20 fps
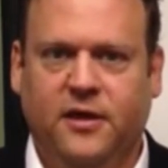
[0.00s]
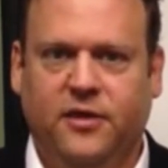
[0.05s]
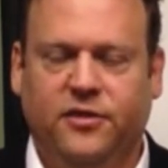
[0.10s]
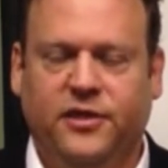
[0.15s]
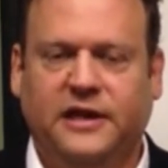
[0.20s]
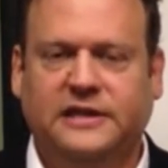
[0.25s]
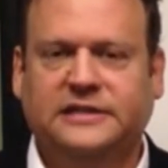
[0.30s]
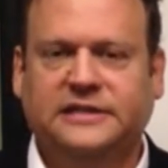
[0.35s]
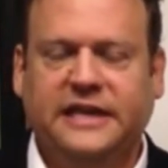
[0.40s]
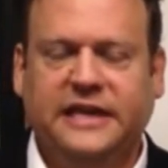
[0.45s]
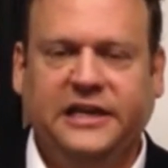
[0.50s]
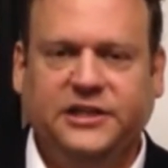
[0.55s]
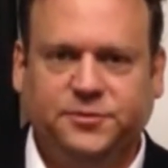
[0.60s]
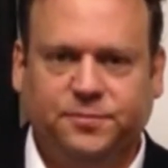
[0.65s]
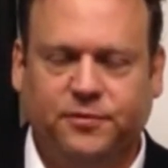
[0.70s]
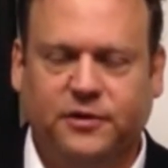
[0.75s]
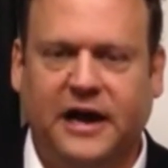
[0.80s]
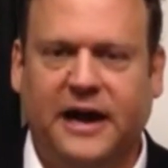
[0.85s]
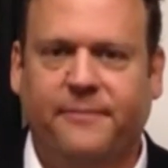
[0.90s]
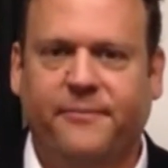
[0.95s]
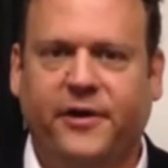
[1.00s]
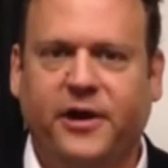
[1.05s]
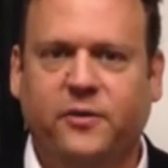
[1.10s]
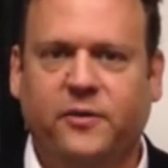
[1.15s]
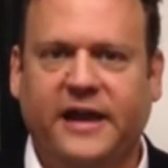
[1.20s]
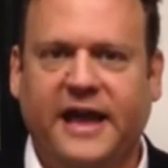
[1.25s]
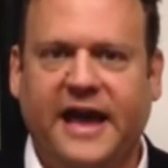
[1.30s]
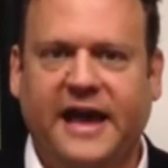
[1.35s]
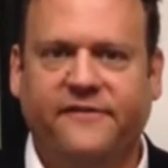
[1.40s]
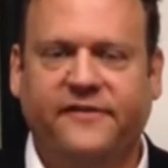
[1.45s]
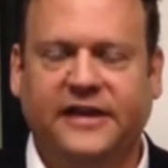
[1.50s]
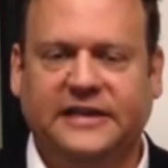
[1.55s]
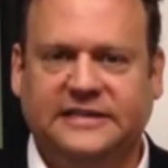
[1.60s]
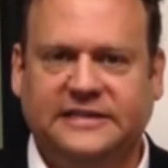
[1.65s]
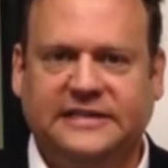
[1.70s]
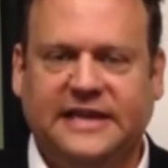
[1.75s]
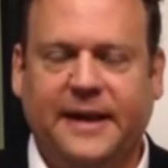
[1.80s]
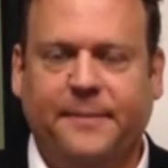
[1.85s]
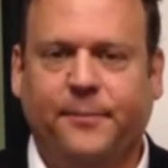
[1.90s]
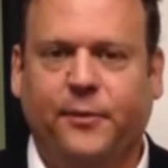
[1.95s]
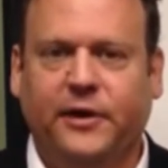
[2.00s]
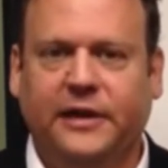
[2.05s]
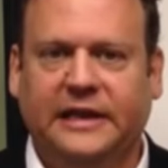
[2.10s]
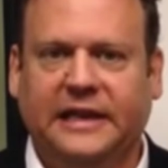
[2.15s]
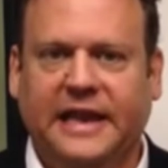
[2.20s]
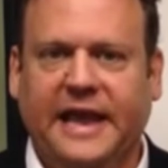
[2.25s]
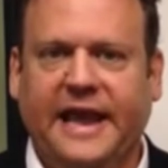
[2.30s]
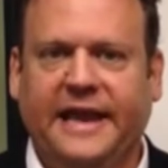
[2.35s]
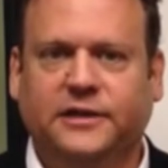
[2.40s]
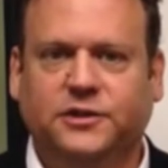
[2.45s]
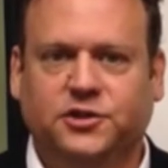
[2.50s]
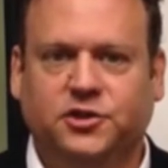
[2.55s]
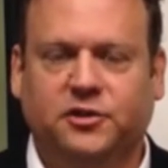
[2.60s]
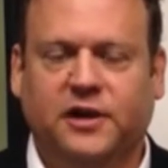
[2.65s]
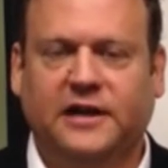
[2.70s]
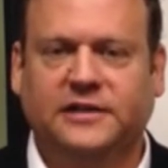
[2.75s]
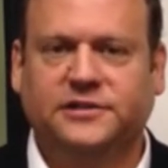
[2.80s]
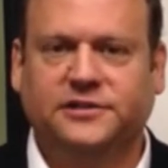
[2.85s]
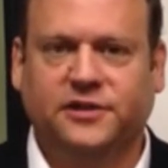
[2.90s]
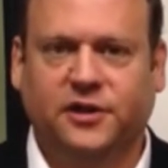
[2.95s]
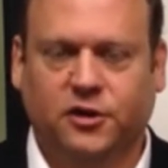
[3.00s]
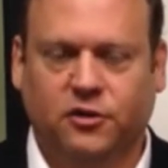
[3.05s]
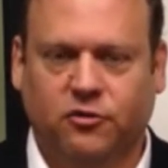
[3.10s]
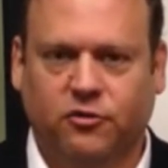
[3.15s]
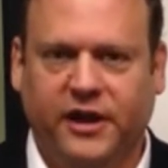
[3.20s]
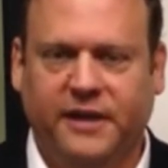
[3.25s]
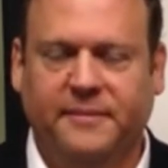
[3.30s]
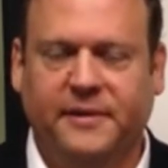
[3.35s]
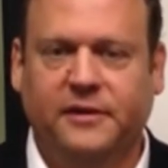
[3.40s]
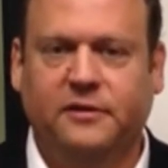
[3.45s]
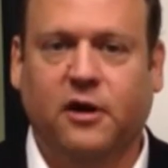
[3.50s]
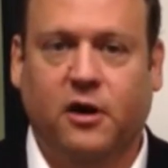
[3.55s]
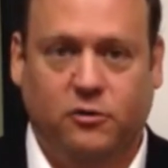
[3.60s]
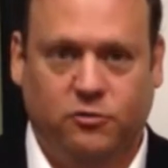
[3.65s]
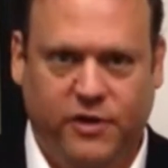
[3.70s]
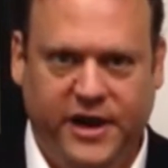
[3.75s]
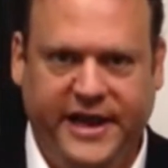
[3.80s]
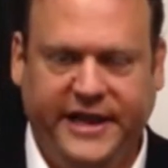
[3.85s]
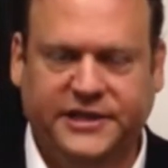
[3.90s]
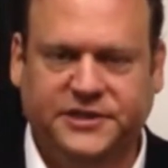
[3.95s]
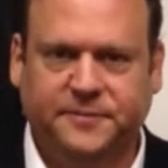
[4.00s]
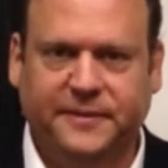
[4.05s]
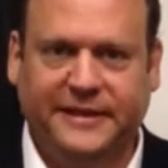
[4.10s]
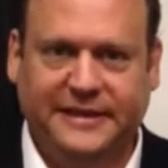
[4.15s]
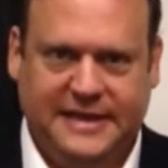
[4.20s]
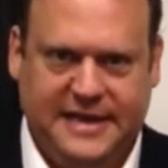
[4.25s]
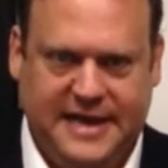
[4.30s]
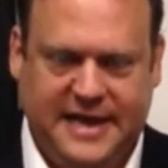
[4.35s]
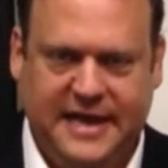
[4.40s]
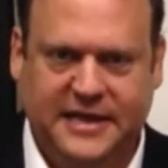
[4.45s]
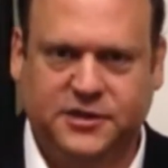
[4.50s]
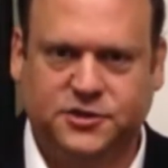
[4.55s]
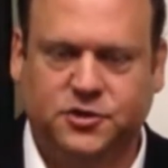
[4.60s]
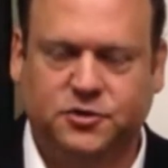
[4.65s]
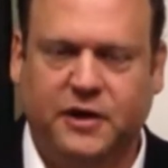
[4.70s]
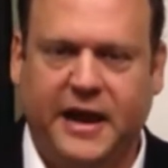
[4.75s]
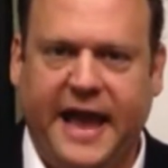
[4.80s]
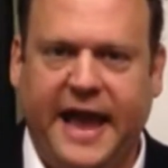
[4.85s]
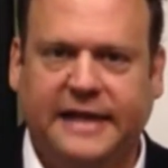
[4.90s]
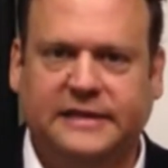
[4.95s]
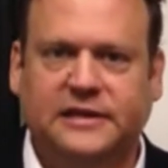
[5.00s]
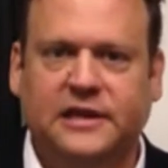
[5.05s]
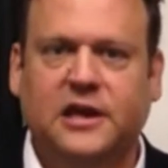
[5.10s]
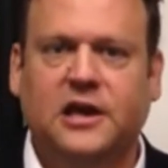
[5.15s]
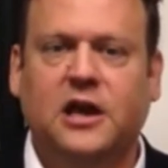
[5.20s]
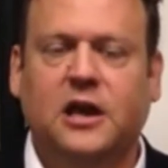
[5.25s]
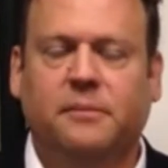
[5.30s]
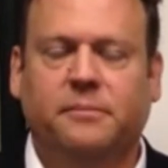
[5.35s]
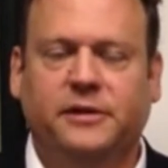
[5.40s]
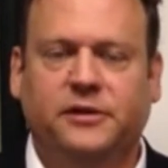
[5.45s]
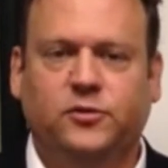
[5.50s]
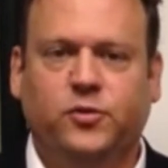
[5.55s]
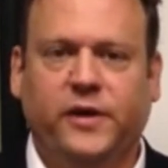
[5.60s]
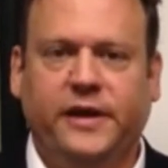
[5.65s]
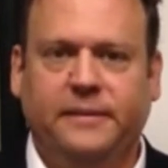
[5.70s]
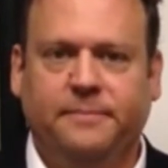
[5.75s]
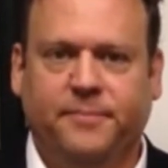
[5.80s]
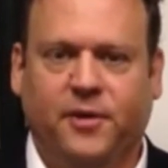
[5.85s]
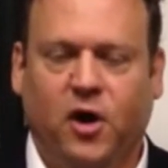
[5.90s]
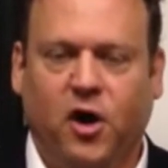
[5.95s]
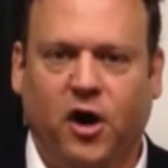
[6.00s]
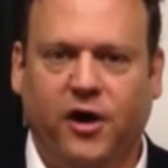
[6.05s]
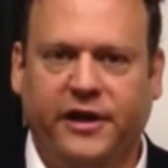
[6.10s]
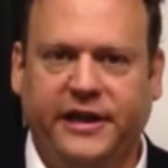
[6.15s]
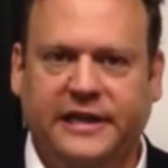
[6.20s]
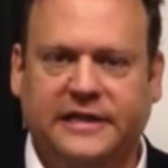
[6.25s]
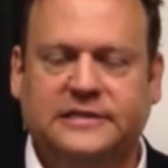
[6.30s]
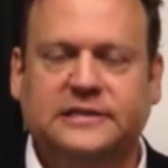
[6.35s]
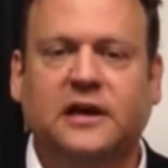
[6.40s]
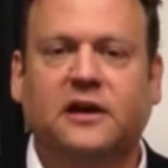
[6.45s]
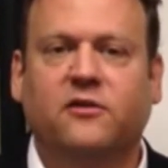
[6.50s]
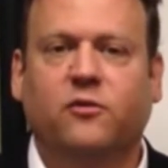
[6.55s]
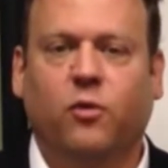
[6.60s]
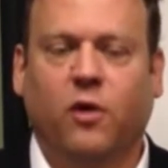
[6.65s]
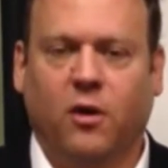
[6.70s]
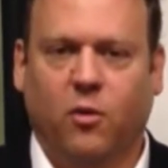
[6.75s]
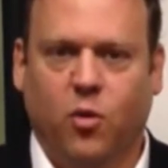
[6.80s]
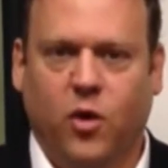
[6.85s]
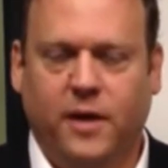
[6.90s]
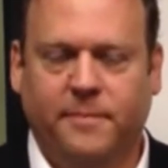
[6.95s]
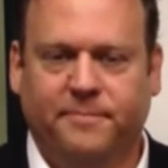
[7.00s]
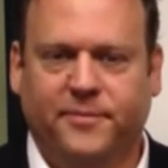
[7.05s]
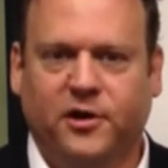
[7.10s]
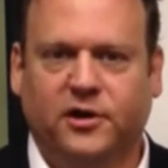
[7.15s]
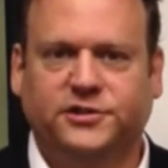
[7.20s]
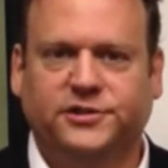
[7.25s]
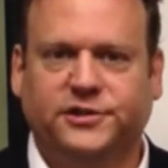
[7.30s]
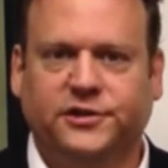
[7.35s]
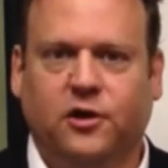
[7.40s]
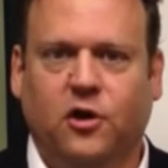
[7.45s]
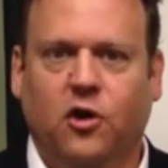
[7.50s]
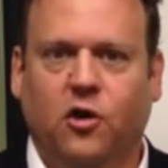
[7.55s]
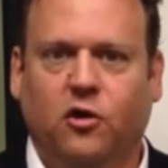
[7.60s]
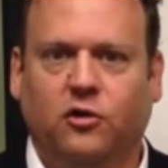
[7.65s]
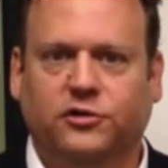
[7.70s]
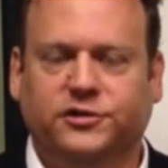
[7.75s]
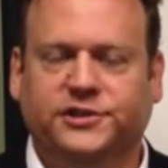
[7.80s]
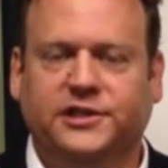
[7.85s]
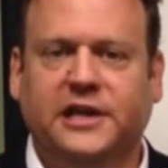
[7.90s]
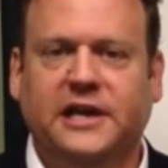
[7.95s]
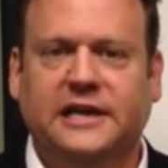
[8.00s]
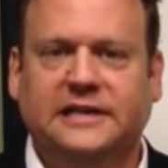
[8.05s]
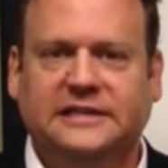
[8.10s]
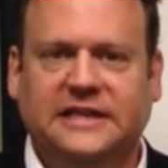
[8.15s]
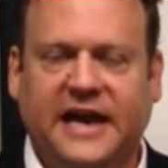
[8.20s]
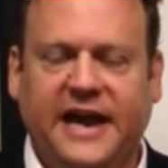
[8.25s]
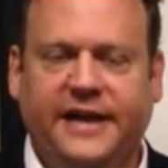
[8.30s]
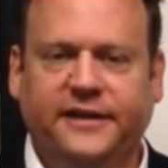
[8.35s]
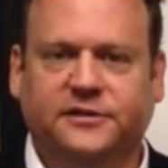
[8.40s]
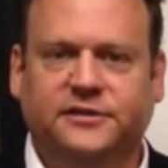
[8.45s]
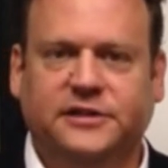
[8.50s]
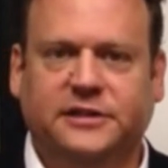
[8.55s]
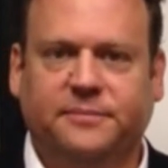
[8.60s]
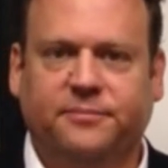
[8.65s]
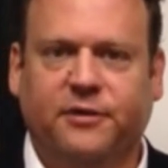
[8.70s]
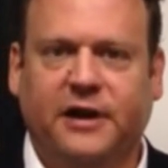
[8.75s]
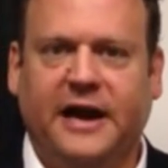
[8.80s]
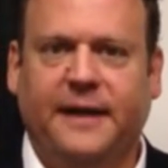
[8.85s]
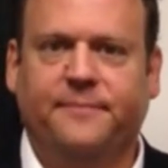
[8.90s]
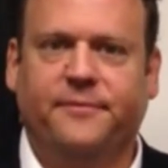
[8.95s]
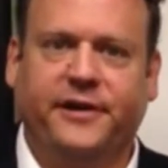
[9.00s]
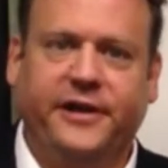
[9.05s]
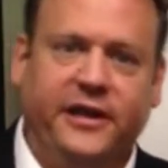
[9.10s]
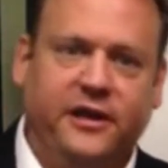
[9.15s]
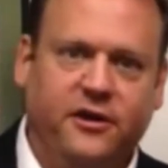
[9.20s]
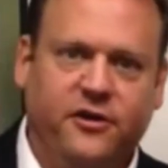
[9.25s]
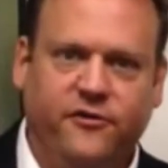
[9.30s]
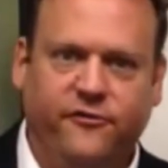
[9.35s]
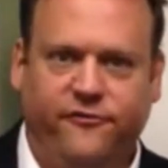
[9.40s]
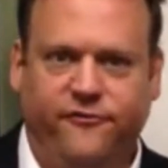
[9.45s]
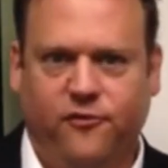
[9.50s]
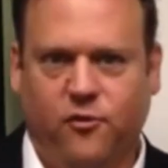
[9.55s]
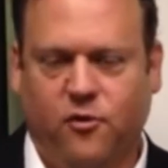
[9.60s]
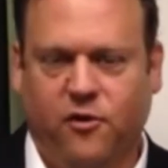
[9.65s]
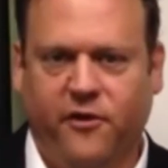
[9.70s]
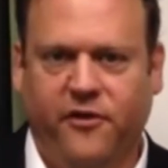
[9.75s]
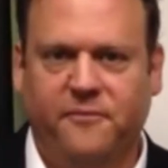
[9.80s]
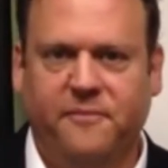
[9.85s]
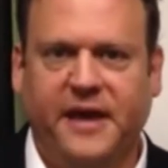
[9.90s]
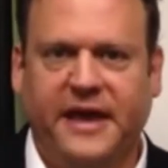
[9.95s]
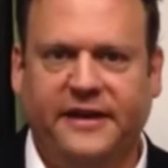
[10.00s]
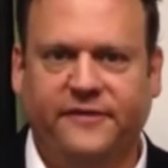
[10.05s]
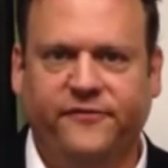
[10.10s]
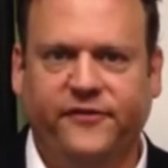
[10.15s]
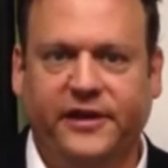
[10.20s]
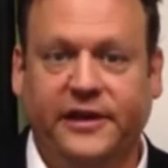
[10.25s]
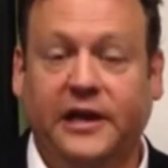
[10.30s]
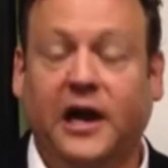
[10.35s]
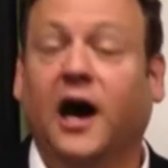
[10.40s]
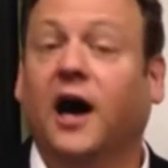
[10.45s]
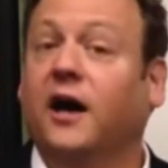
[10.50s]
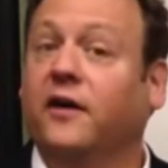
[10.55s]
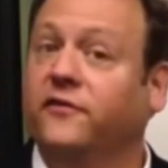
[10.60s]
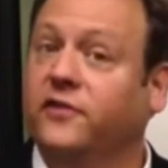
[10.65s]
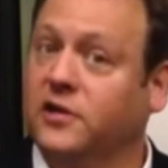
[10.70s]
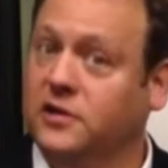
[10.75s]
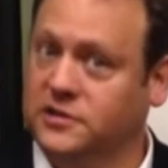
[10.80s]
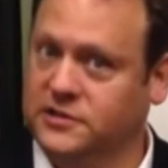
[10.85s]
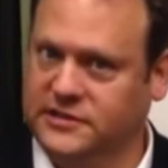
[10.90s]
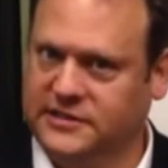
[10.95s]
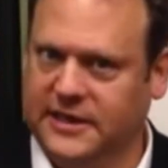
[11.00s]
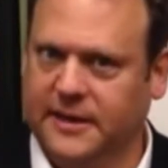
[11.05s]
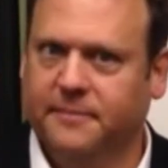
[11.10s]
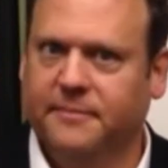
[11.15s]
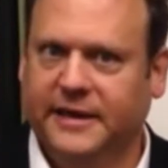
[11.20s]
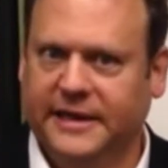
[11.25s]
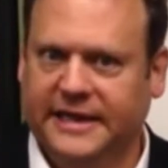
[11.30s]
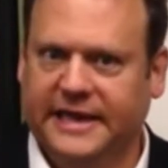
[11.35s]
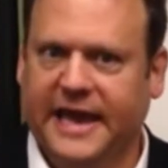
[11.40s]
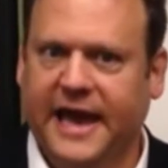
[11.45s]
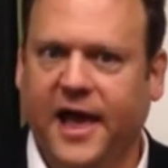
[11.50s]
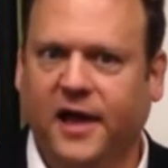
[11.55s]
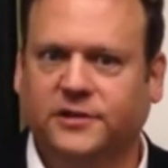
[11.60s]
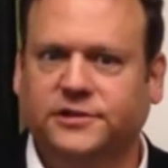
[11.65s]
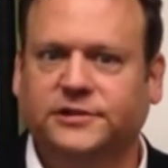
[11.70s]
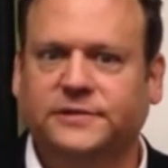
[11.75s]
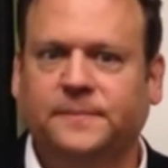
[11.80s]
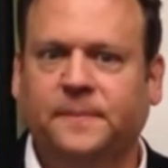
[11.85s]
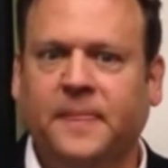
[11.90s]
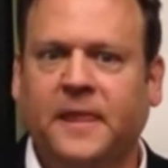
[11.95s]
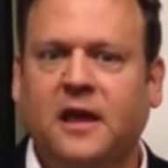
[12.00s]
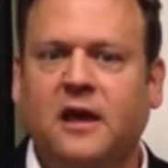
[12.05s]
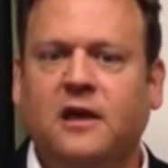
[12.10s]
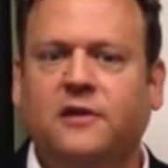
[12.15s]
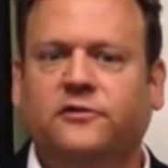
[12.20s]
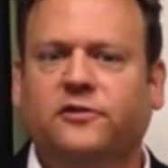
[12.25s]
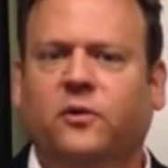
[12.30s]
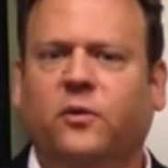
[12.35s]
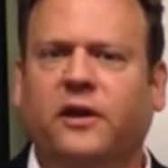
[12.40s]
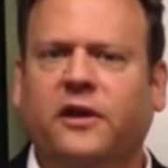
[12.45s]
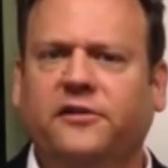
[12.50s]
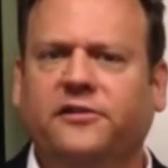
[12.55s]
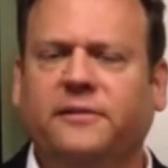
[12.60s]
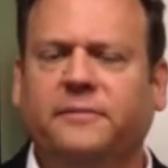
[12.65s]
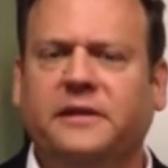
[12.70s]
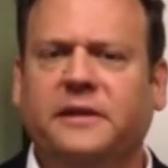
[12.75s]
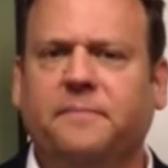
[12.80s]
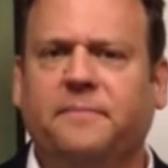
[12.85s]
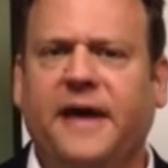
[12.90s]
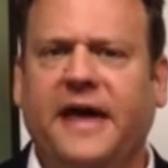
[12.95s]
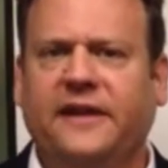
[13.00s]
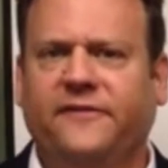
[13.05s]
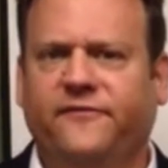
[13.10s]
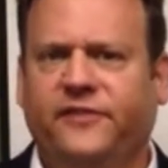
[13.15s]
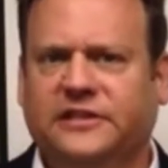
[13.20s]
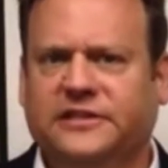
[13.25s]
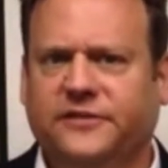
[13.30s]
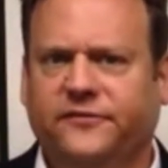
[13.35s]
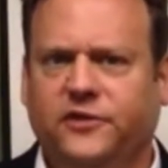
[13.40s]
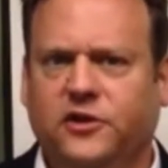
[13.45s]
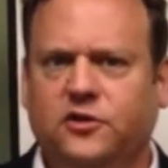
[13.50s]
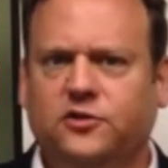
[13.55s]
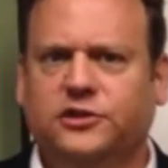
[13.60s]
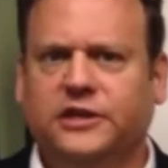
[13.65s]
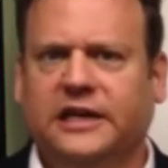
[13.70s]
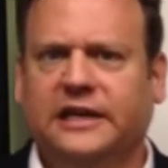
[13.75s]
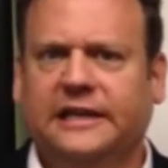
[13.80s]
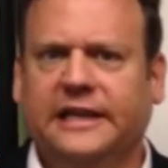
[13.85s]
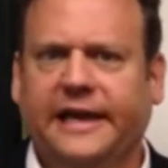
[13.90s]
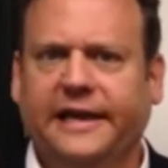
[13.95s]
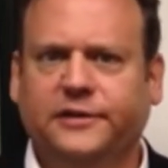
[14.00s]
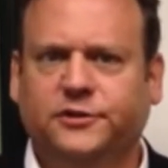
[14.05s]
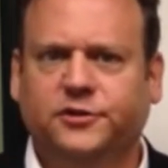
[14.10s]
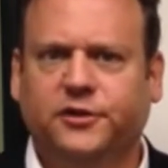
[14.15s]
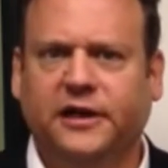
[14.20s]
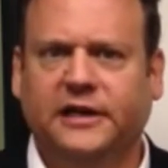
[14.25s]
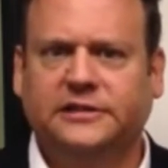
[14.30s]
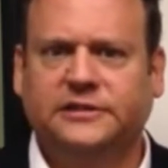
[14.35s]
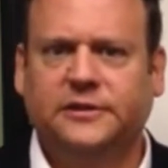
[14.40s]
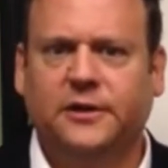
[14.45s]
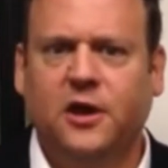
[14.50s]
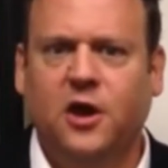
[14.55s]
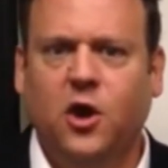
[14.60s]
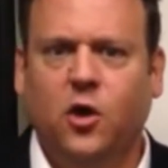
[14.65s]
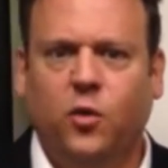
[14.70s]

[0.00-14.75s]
Thus, each property would have a separate land trust agreement, arrangement, contract between parties where one person holds title to the property for the benefit of somebody else. So what are some of the benefits of using a land trust?